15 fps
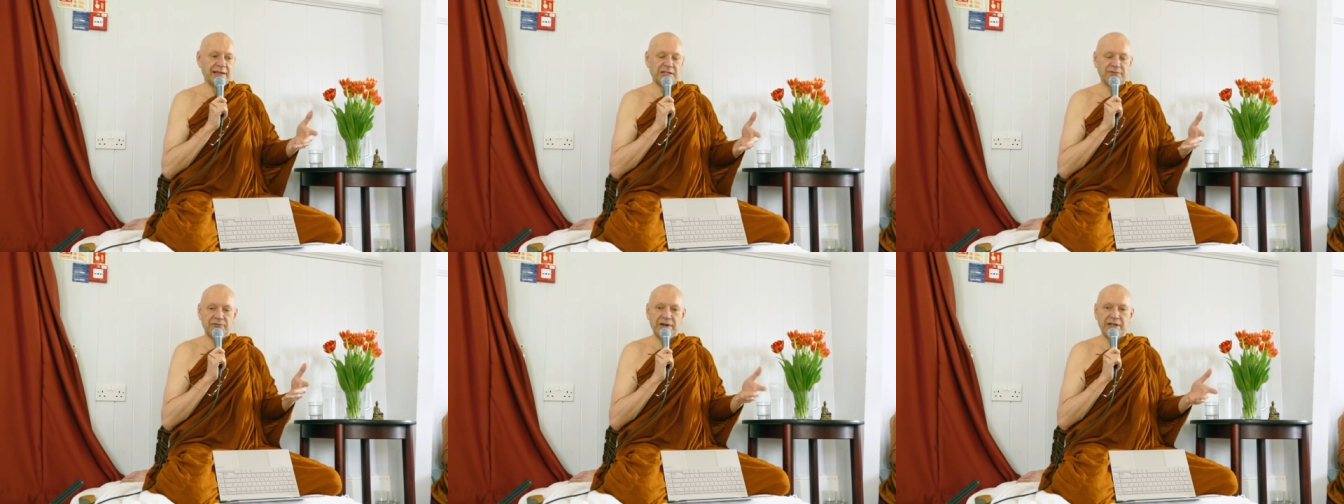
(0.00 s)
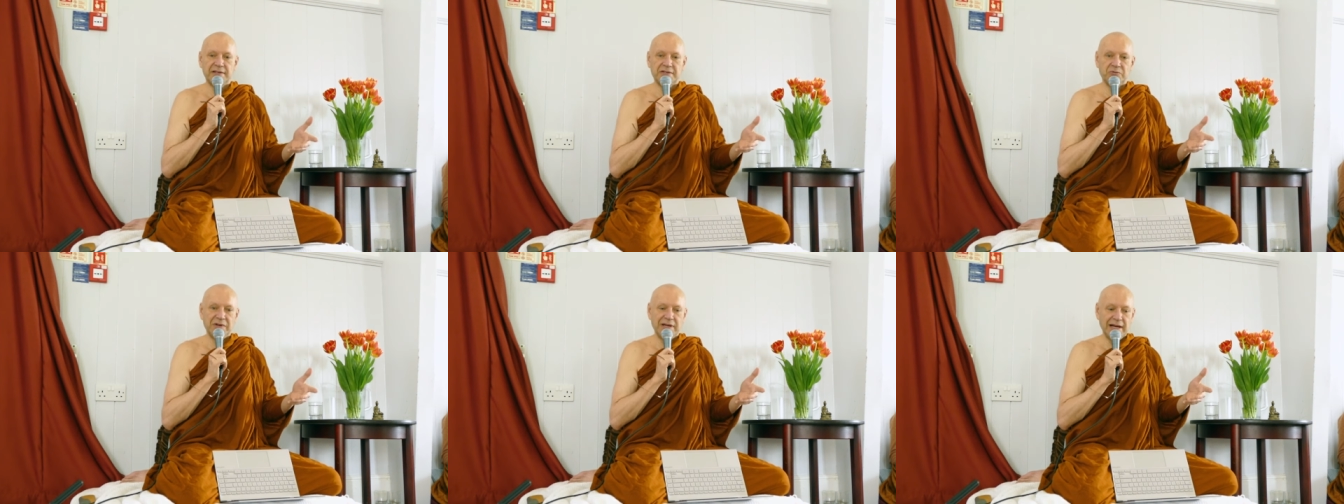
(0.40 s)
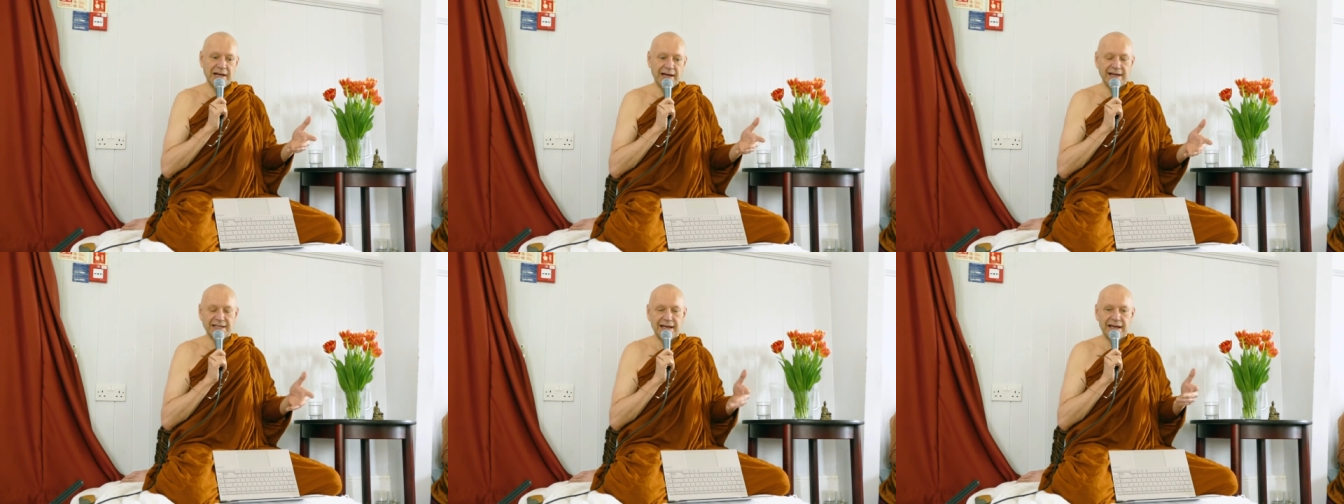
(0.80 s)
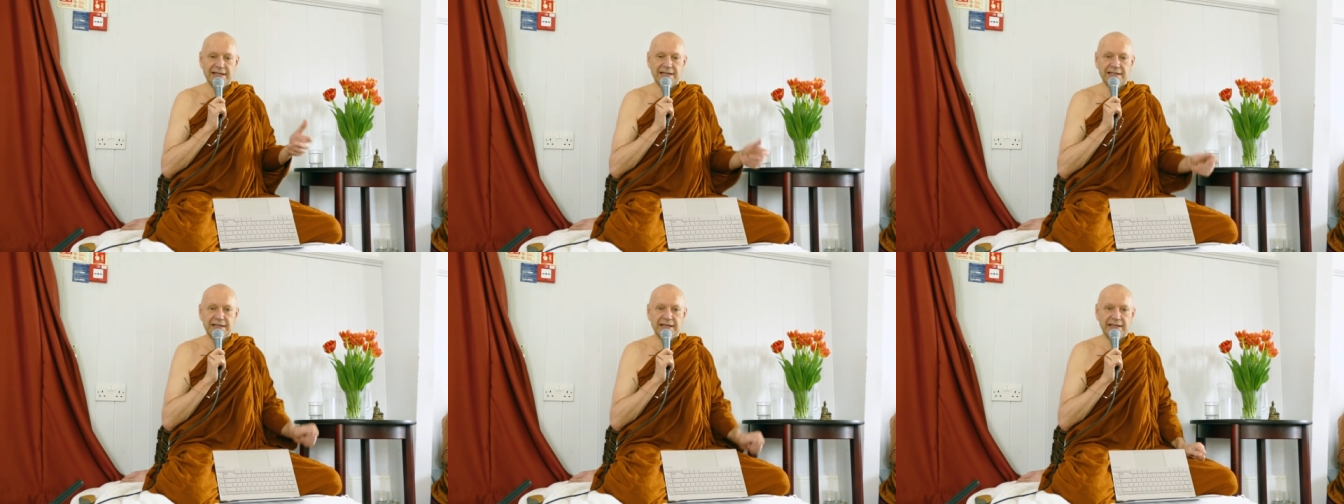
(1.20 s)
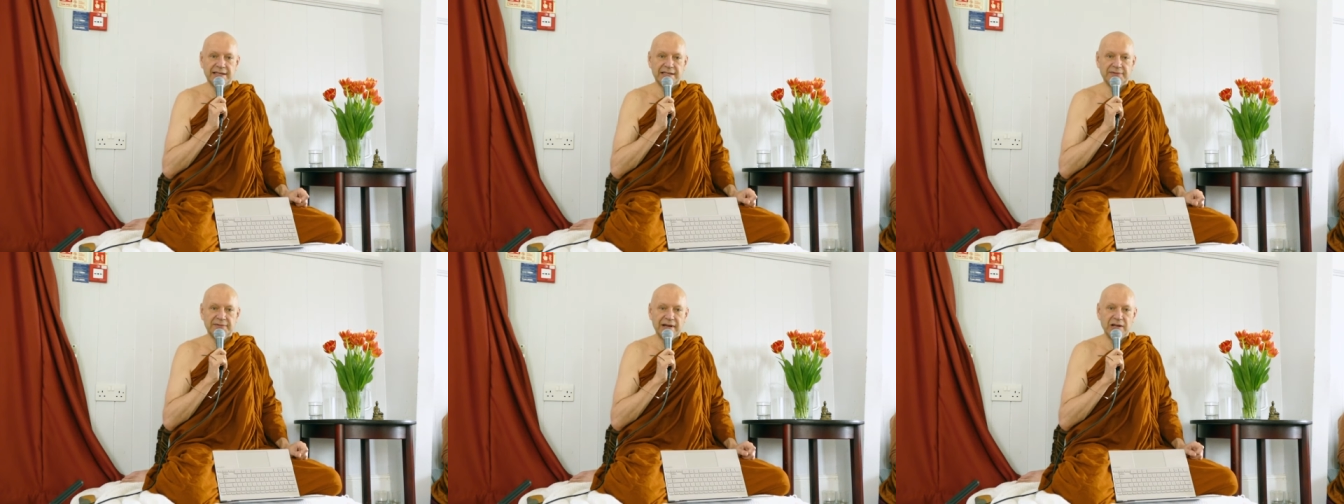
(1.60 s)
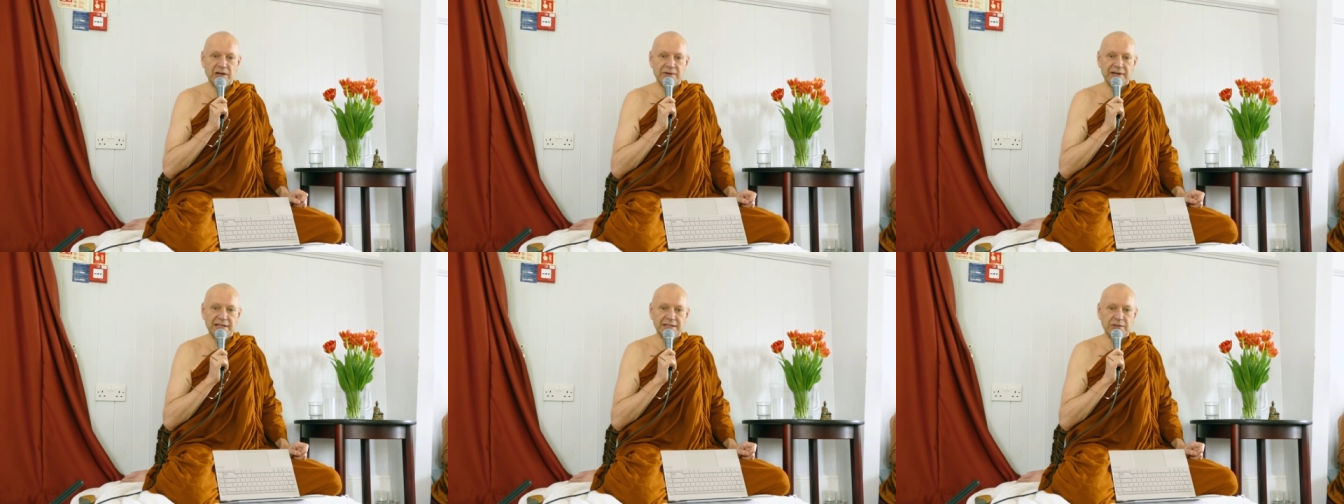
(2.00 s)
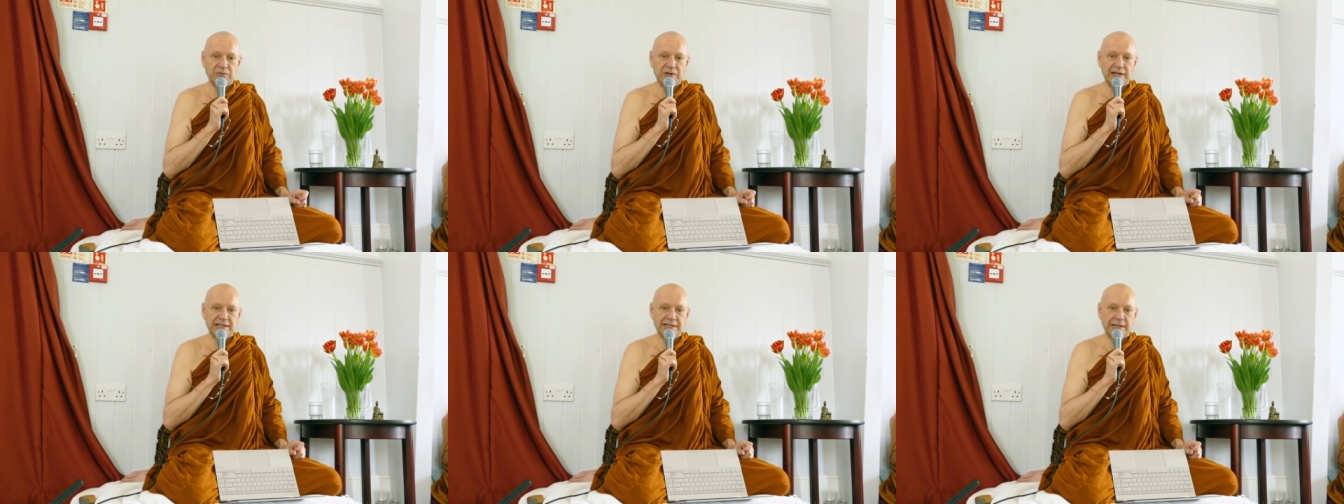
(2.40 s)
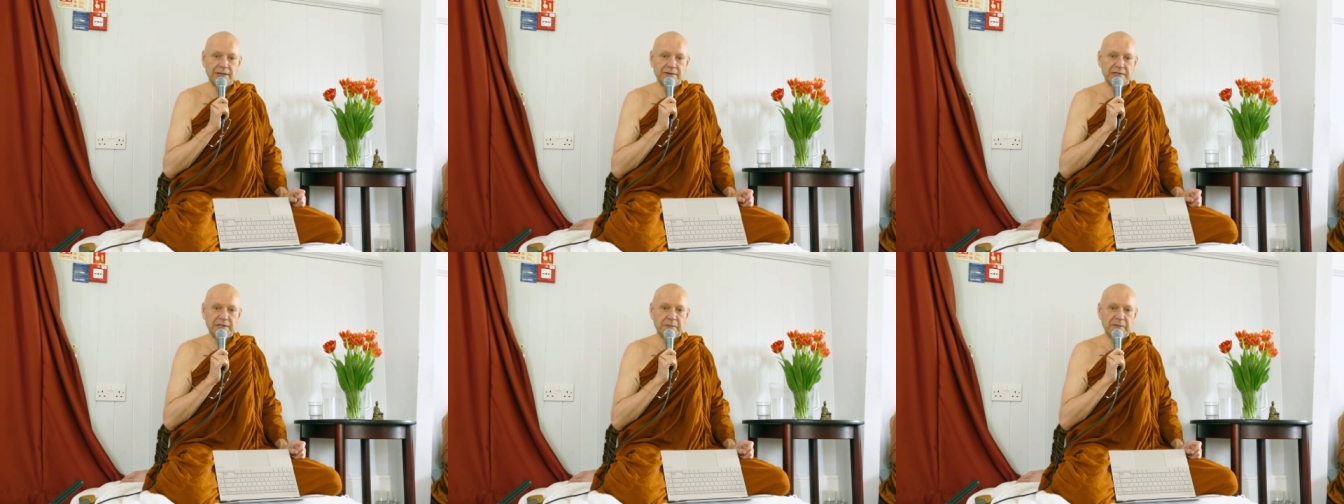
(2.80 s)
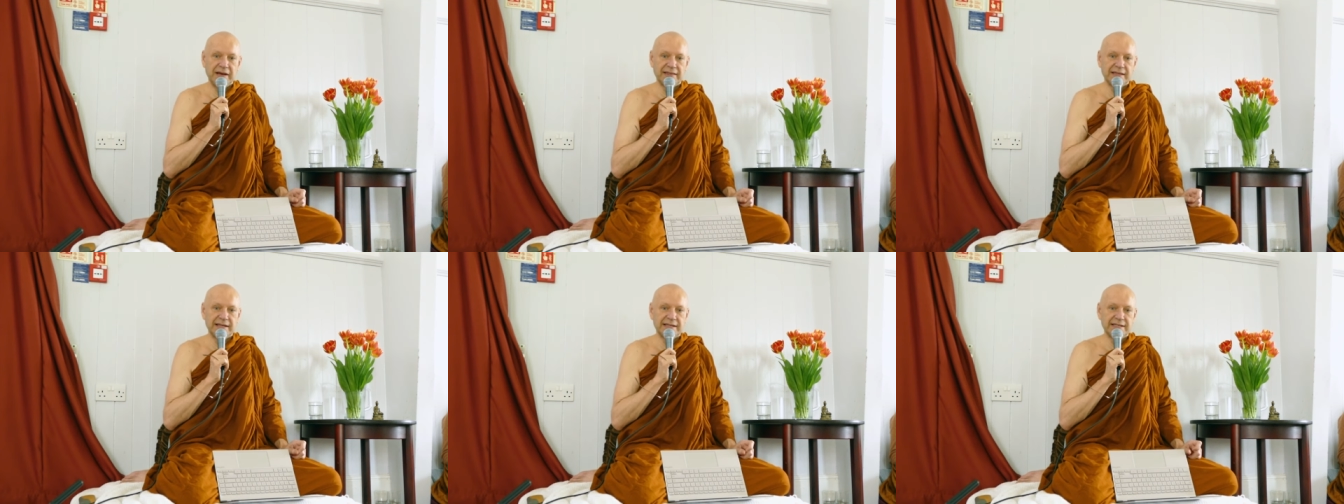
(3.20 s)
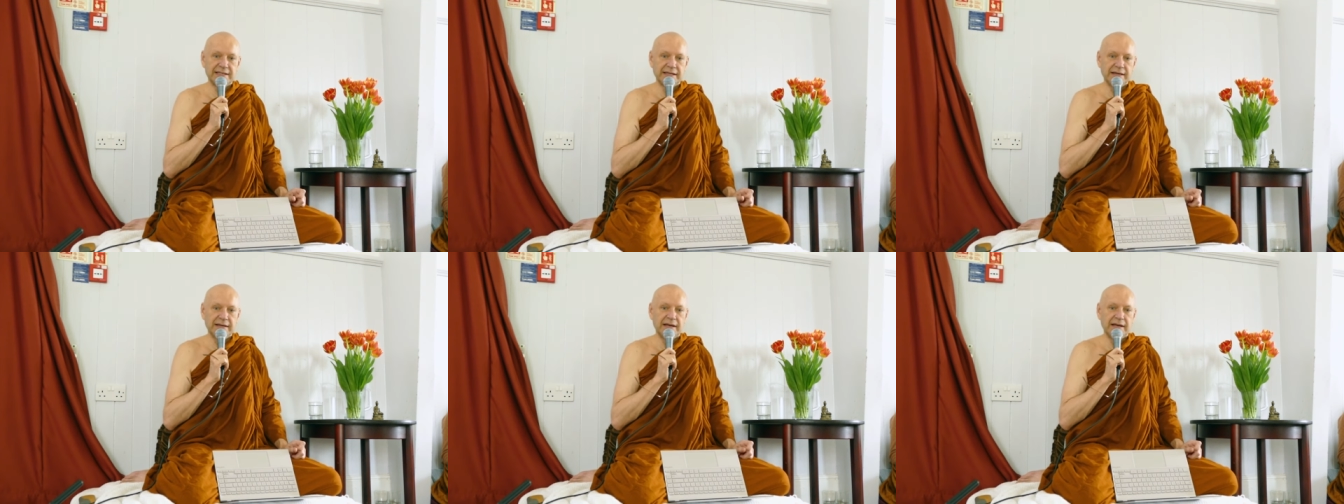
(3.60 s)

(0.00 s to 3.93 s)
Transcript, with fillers: his friends realize, actually, this fellow is really serious about this.